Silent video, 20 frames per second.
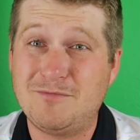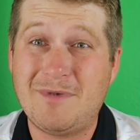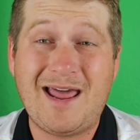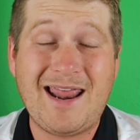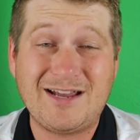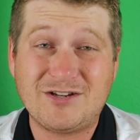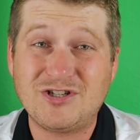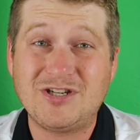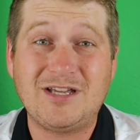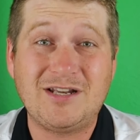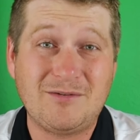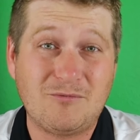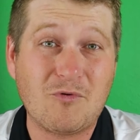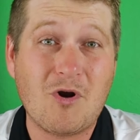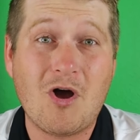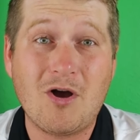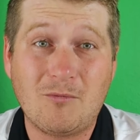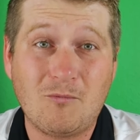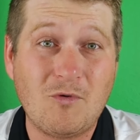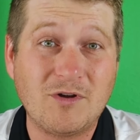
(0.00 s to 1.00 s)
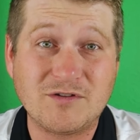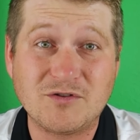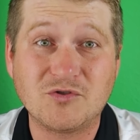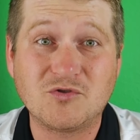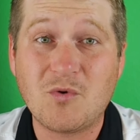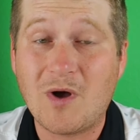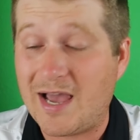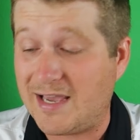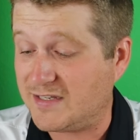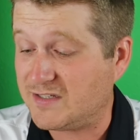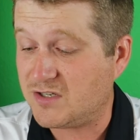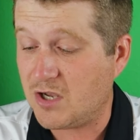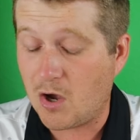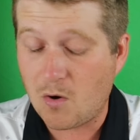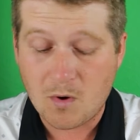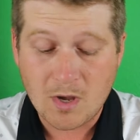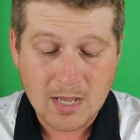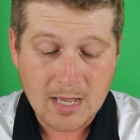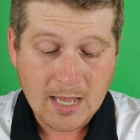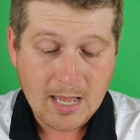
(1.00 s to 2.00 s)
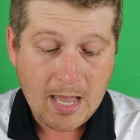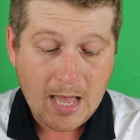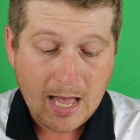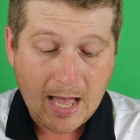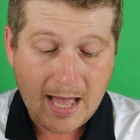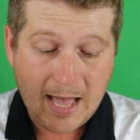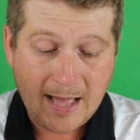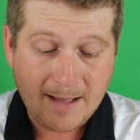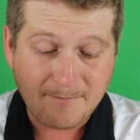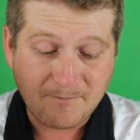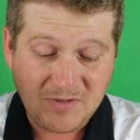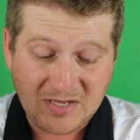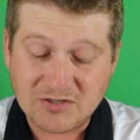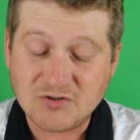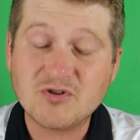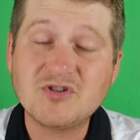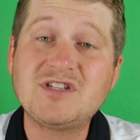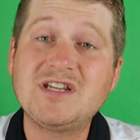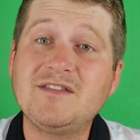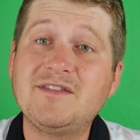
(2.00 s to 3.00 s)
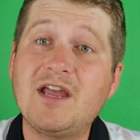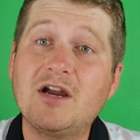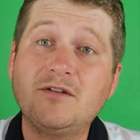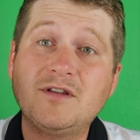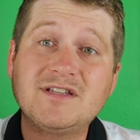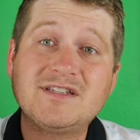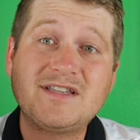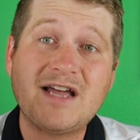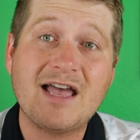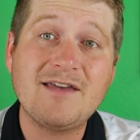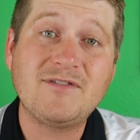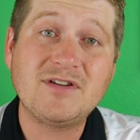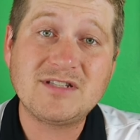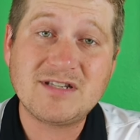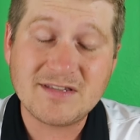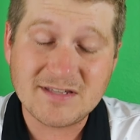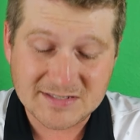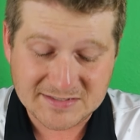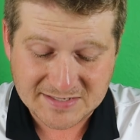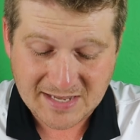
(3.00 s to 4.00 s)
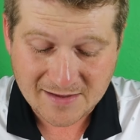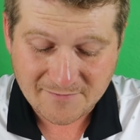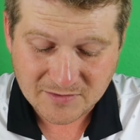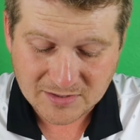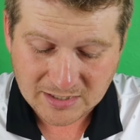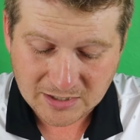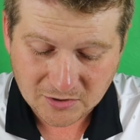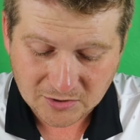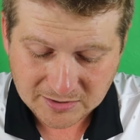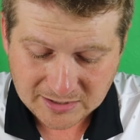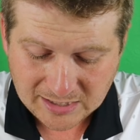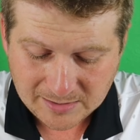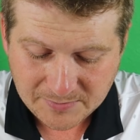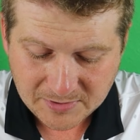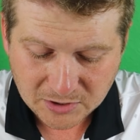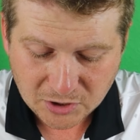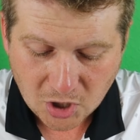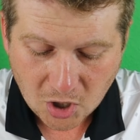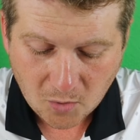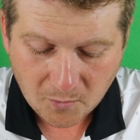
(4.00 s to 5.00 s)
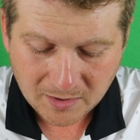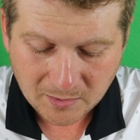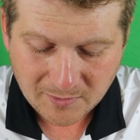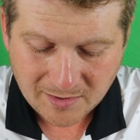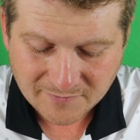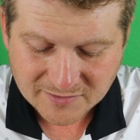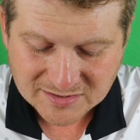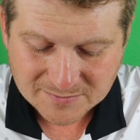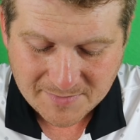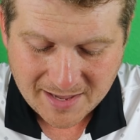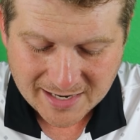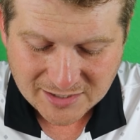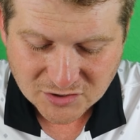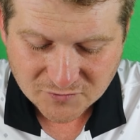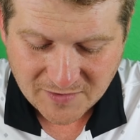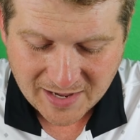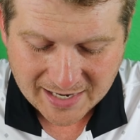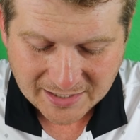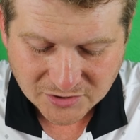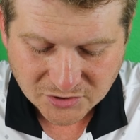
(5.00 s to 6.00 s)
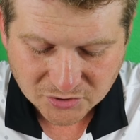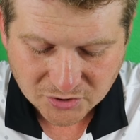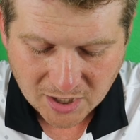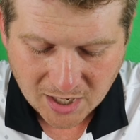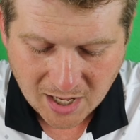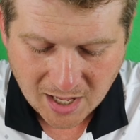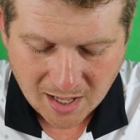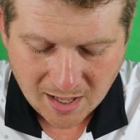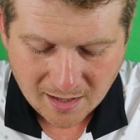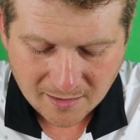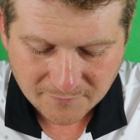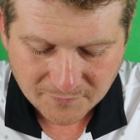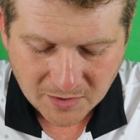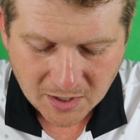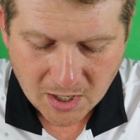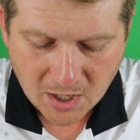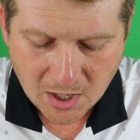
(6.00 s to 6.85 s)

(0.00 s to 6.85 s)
You might actually get it wrong once or twice. So interesting there. Let's dive into the 7 here and keep it going. We have a smash factor of